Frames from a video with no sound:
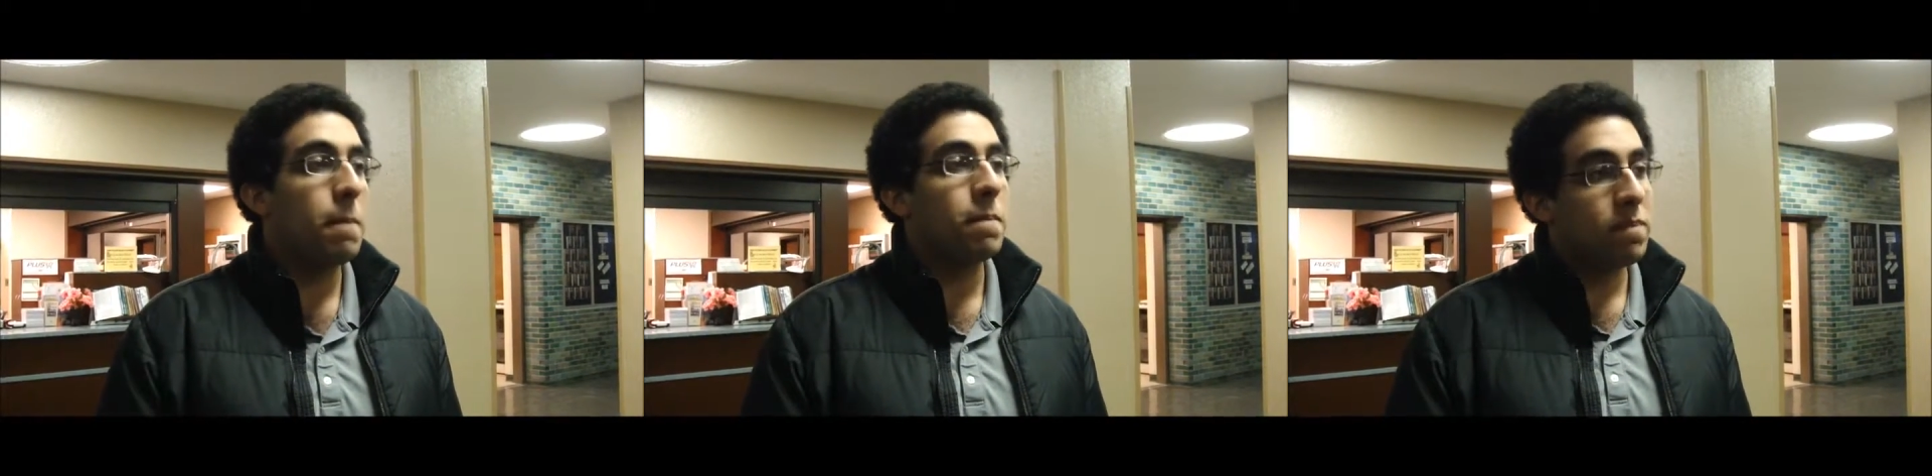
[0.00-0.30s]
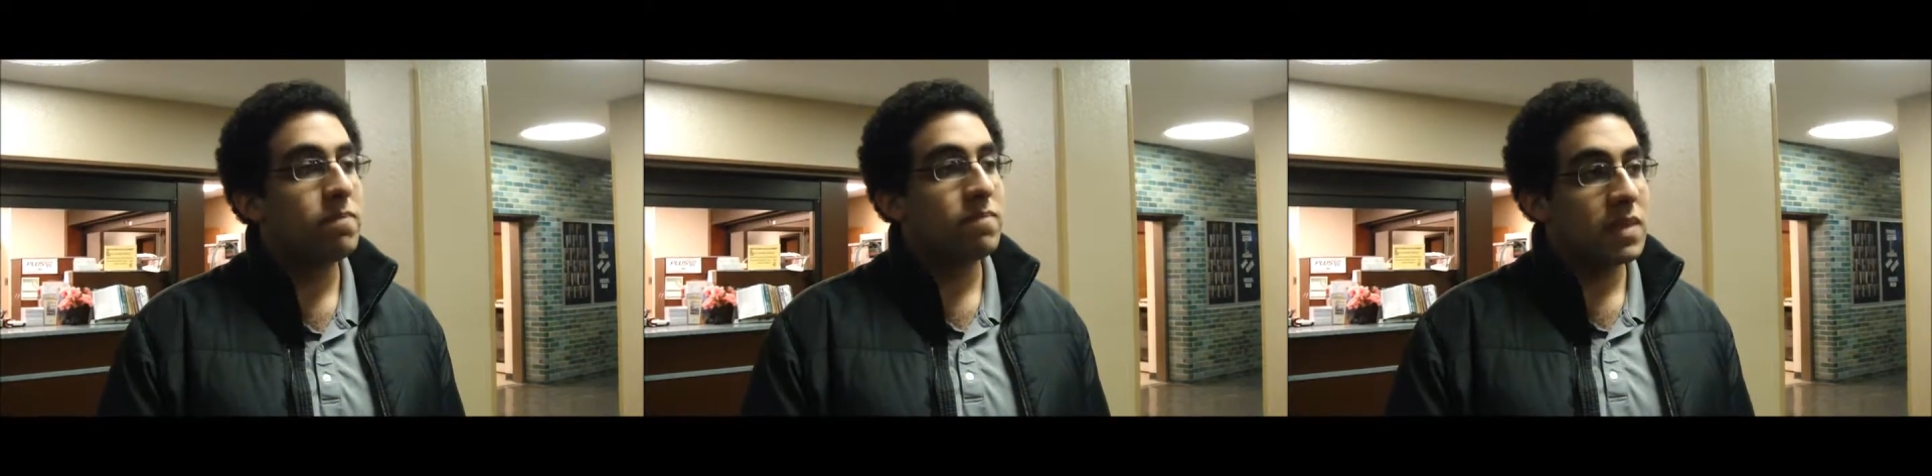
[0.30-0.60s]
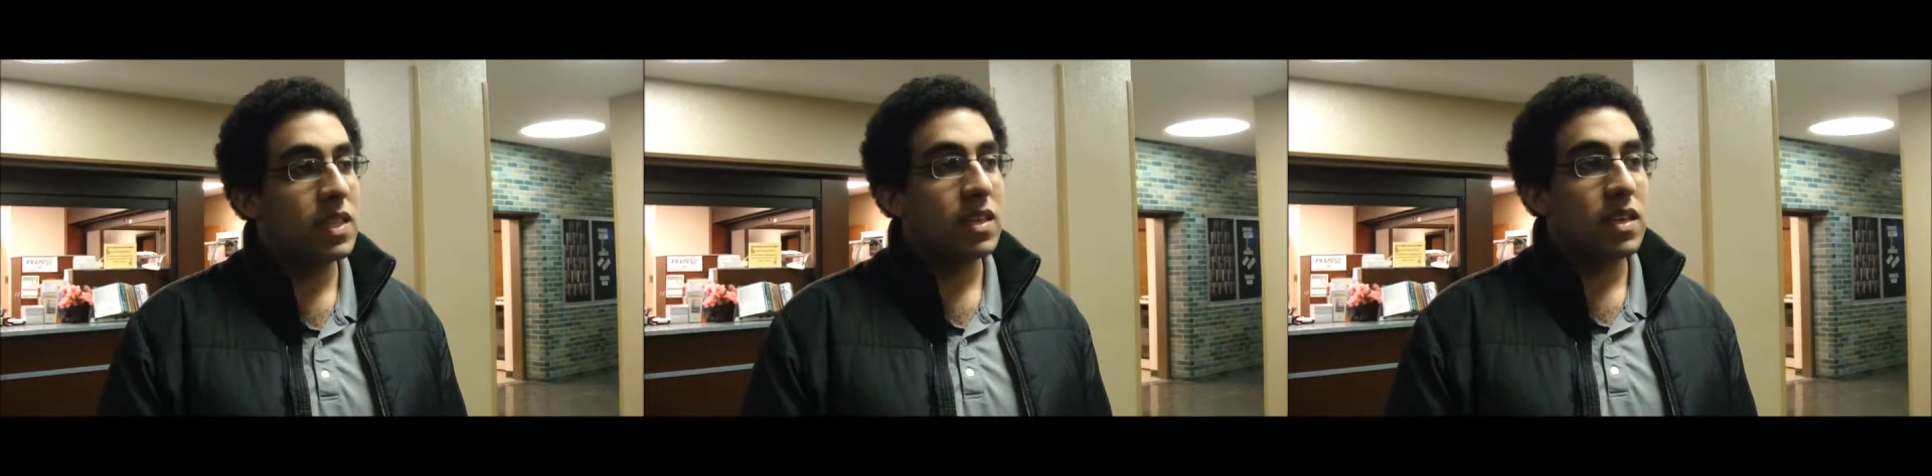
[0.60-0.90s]
Okay,
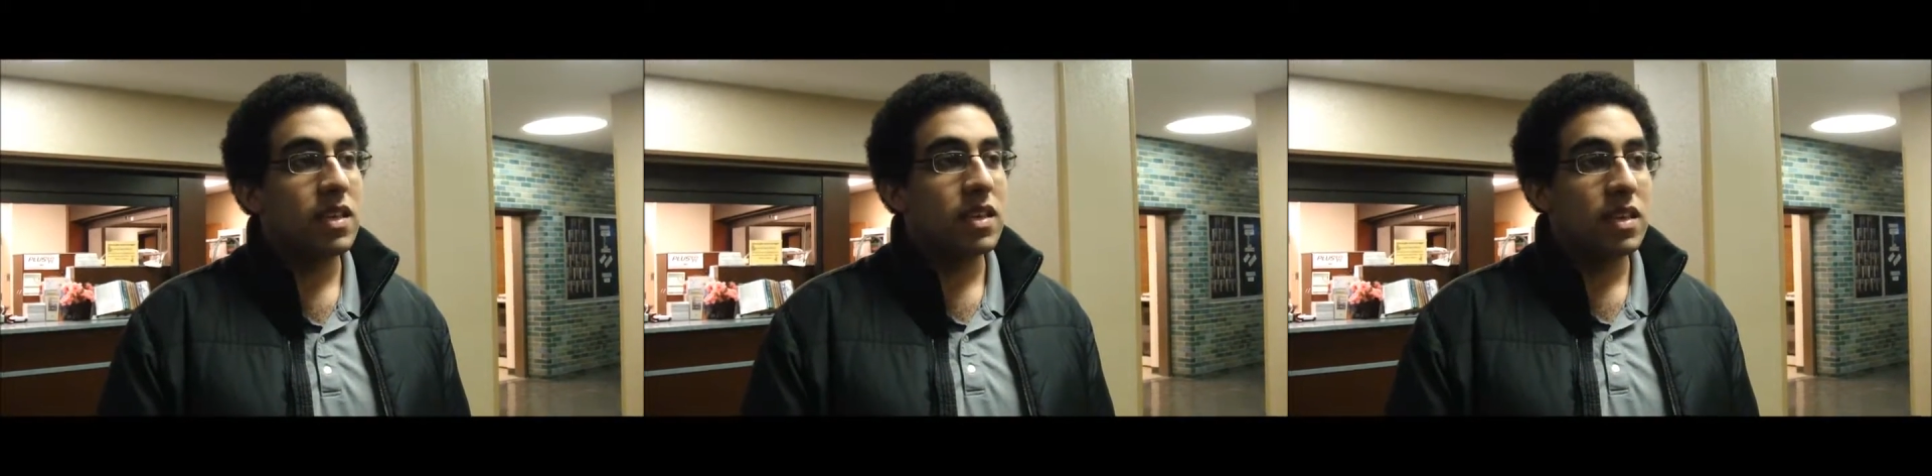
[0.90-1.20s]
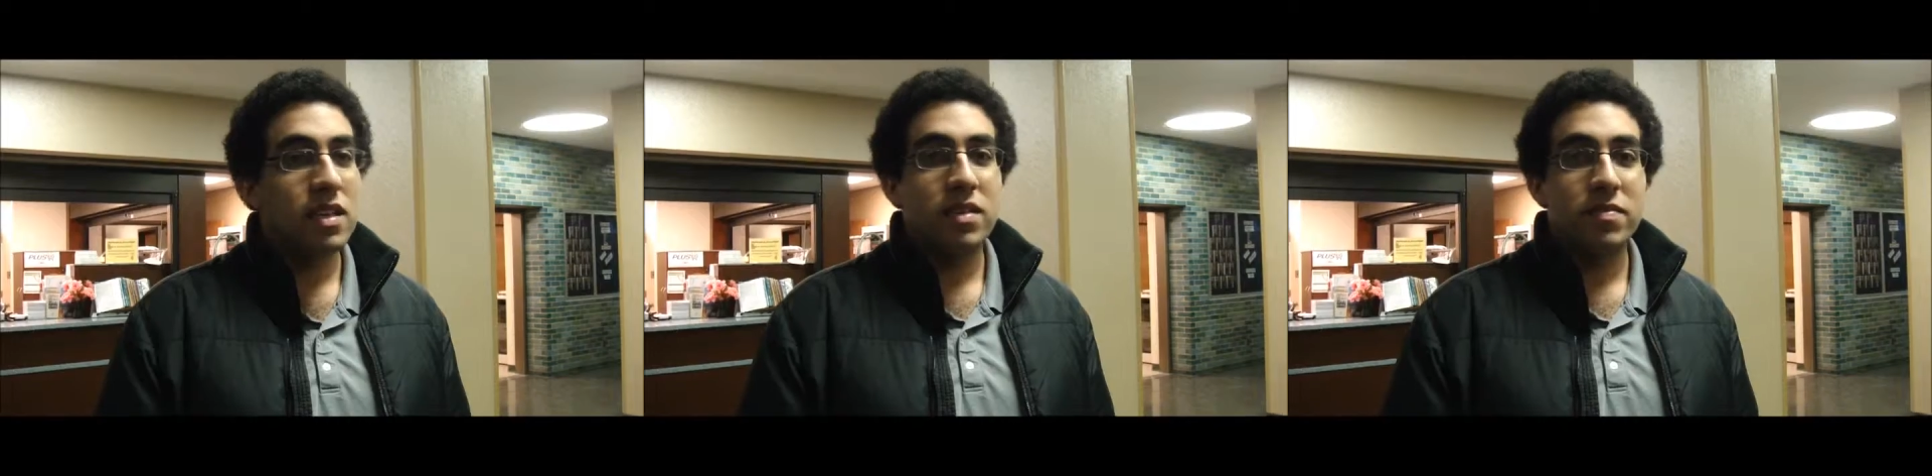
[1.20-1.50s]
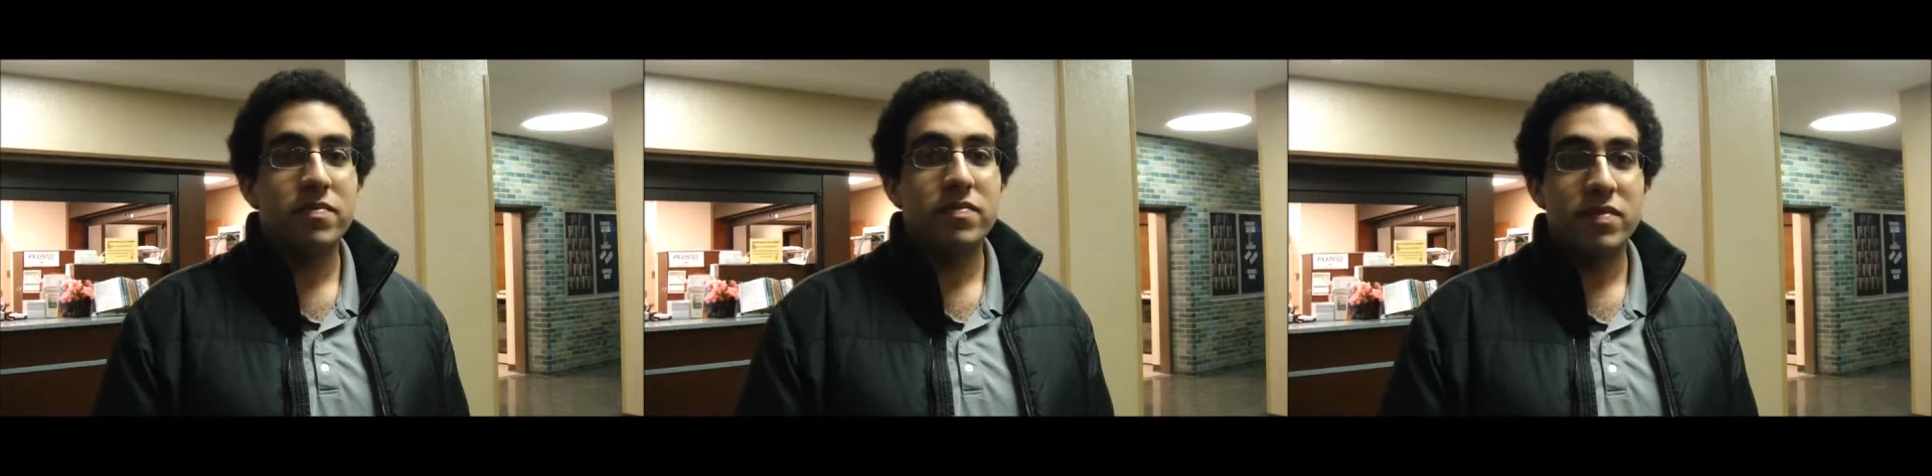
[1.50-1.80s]
sweet.
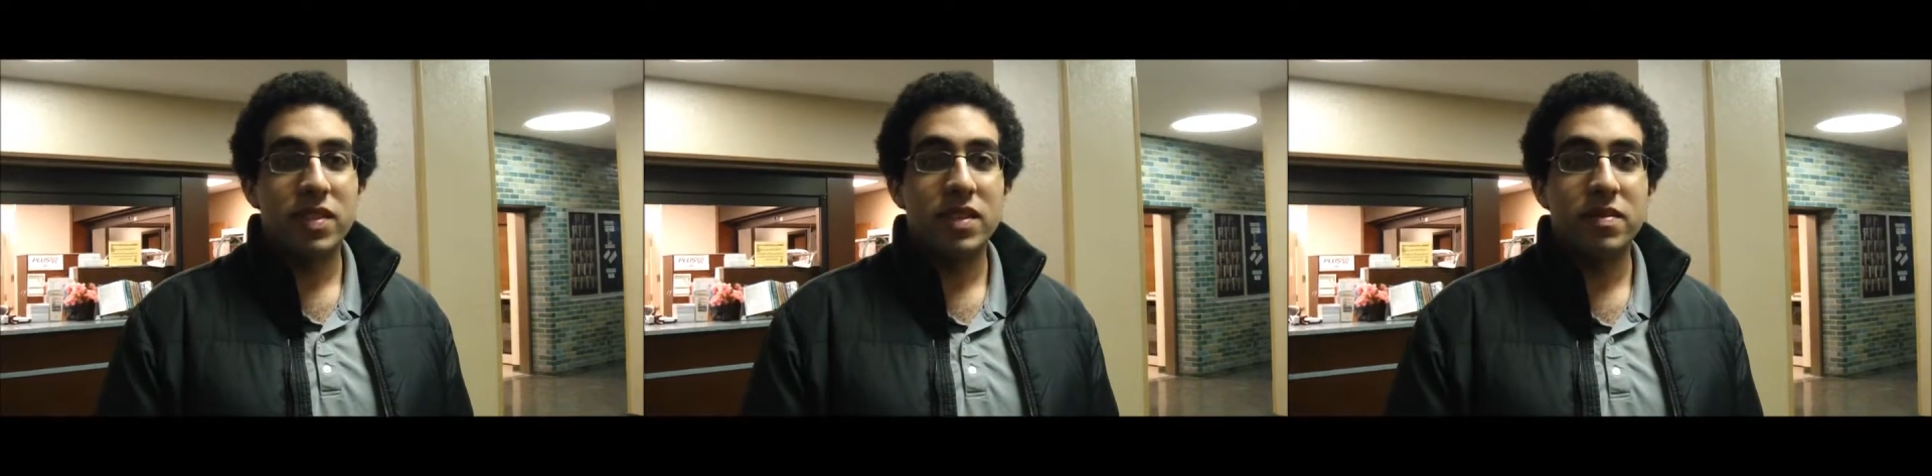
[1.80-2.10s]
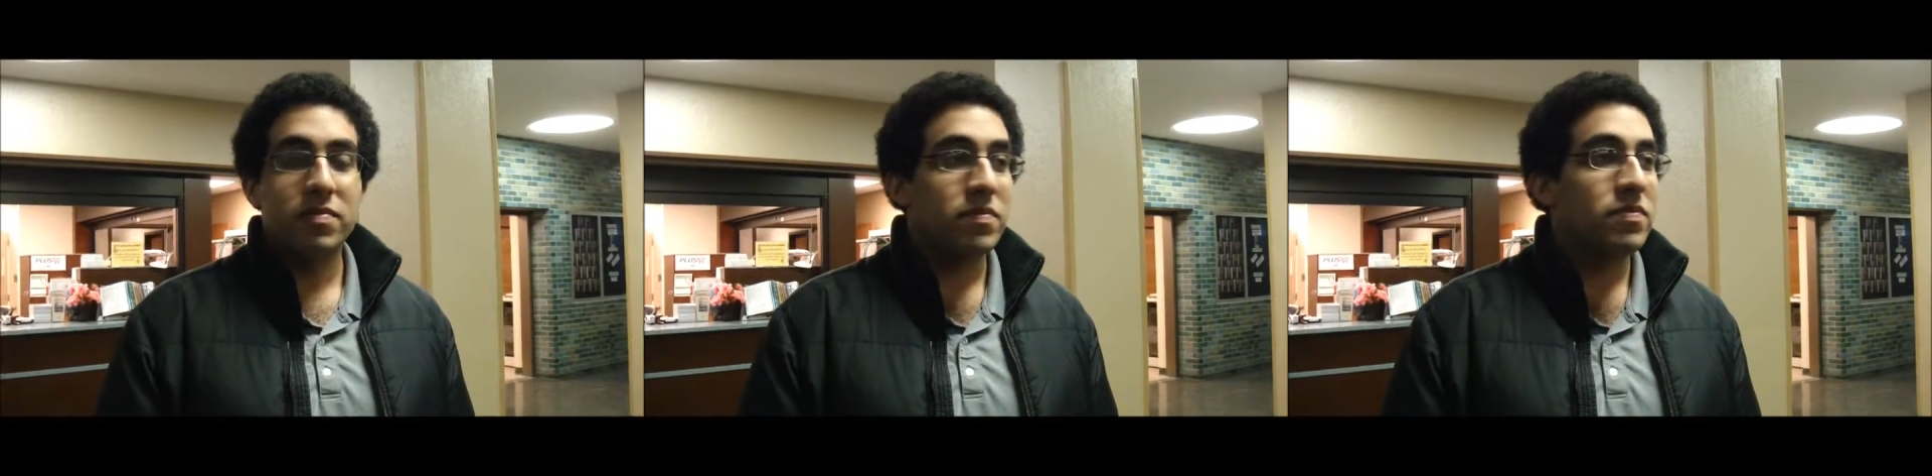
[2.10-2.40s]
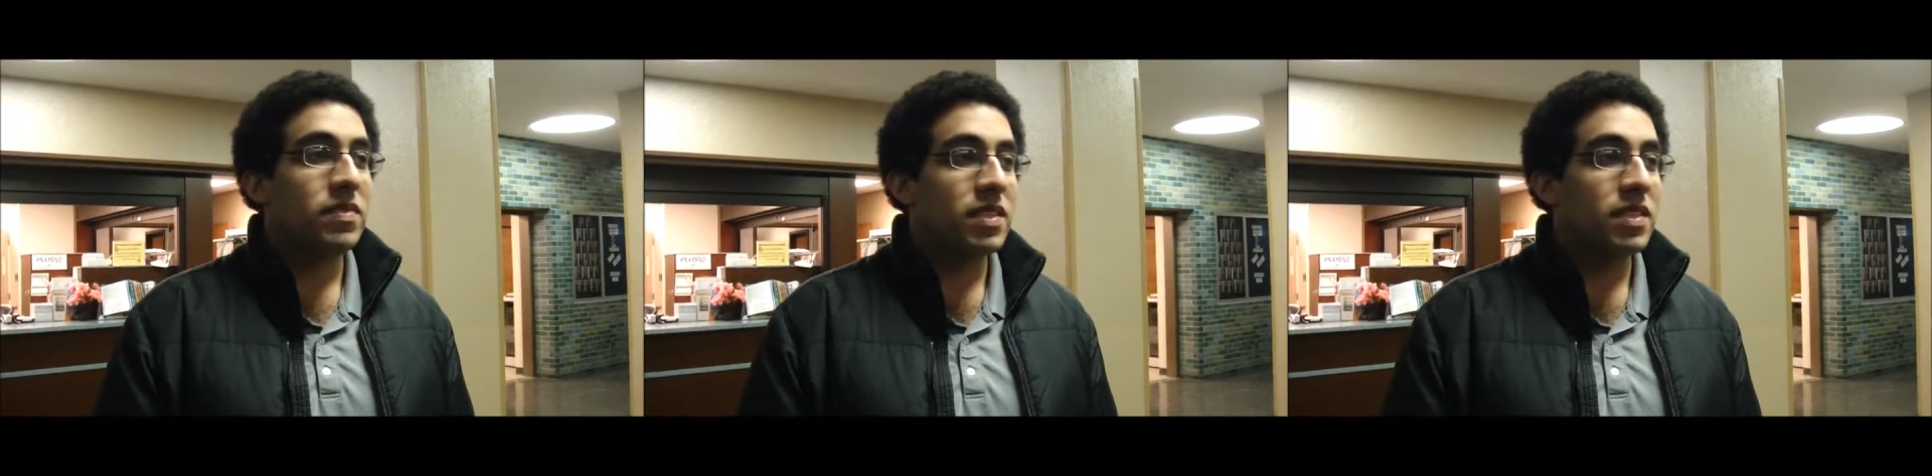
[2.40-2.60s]
That's about it.